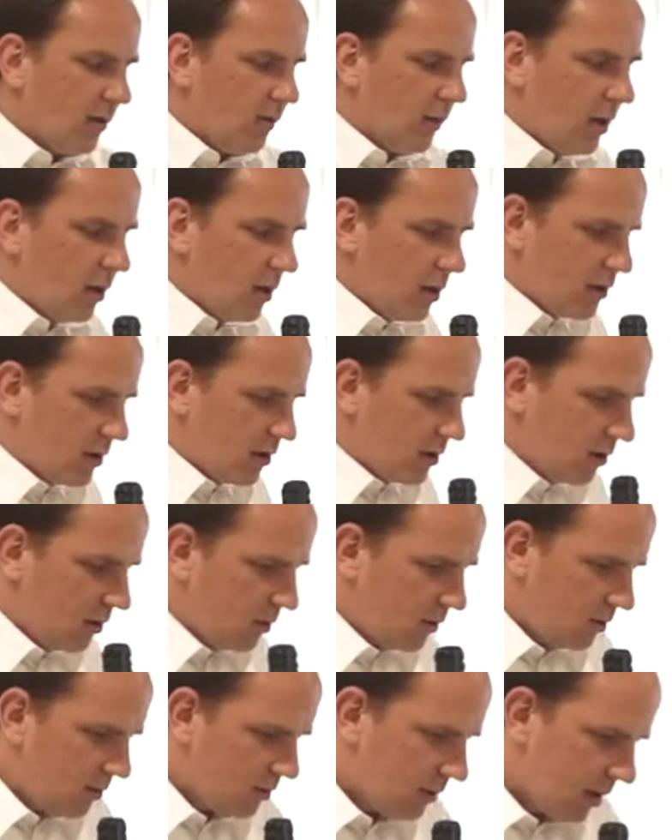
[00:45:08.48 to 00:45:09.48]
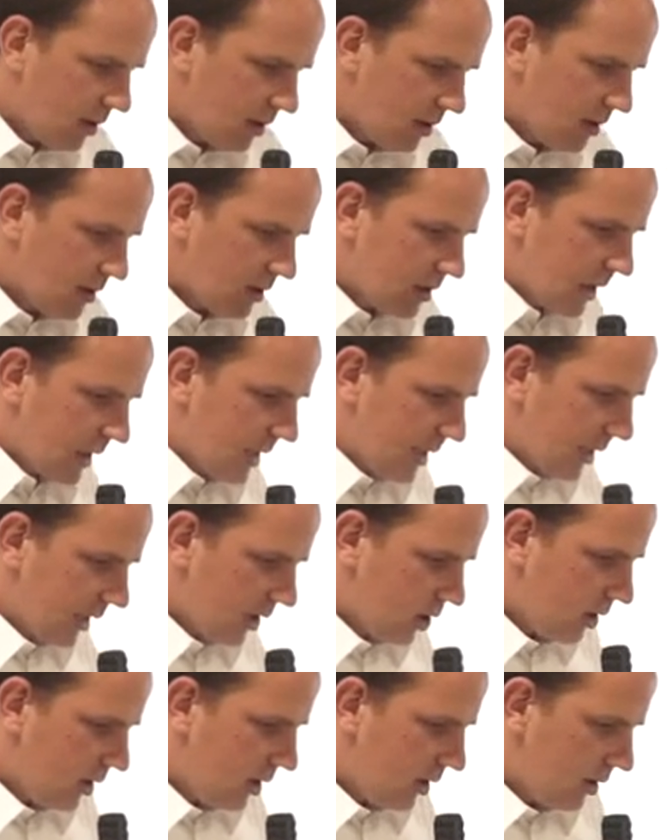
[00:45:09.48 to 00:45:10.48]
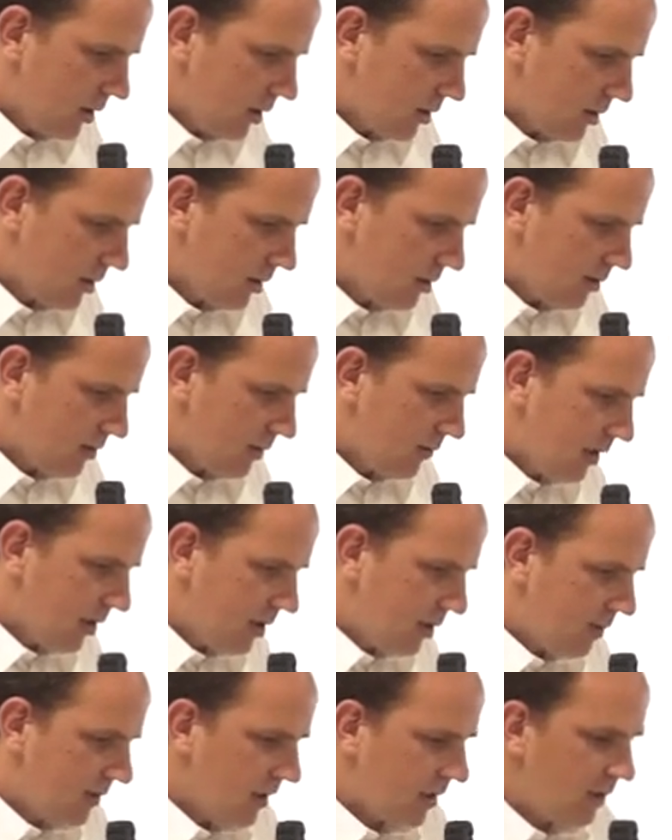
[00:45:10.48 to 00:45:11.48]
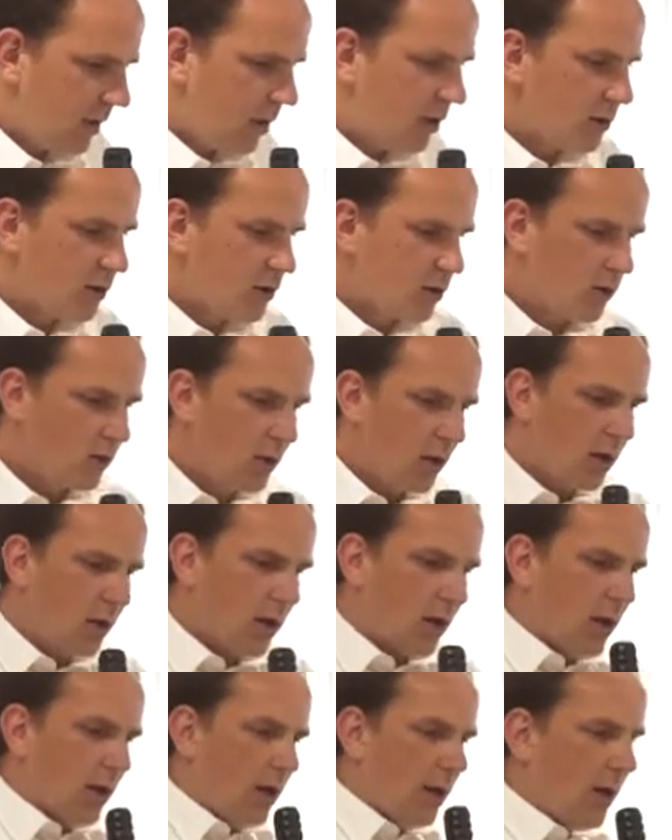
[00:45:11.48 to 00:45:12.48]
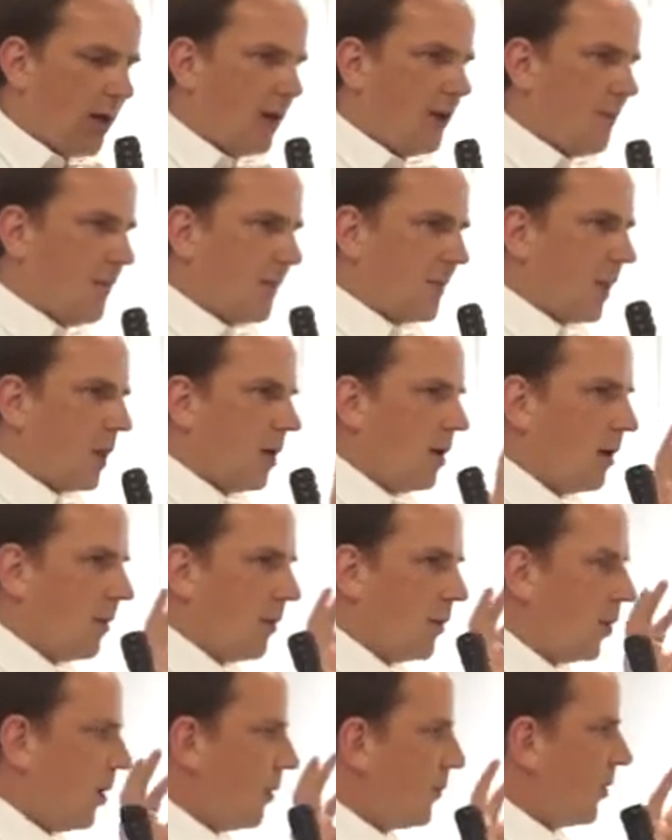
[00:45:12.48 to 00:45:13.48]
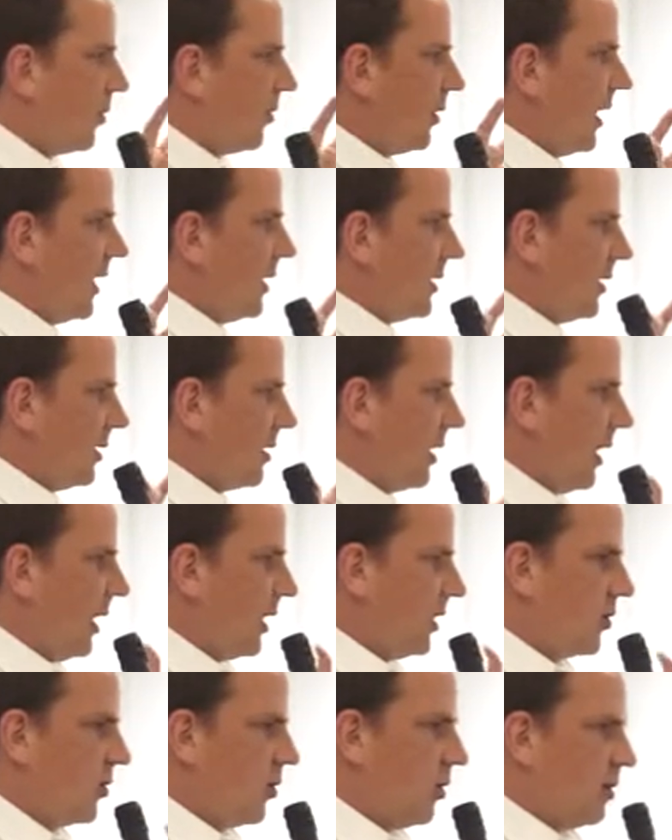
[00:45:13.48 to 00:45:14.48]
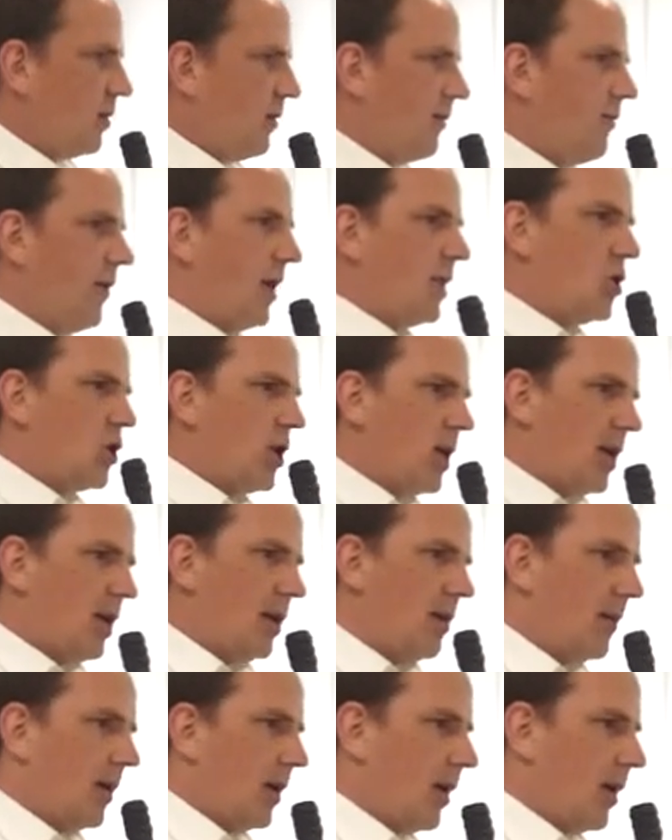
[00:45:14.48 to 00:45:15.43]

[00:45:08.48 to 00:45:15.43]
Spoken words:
We also, and this slide actually is missing, but we also populated a certain fungi.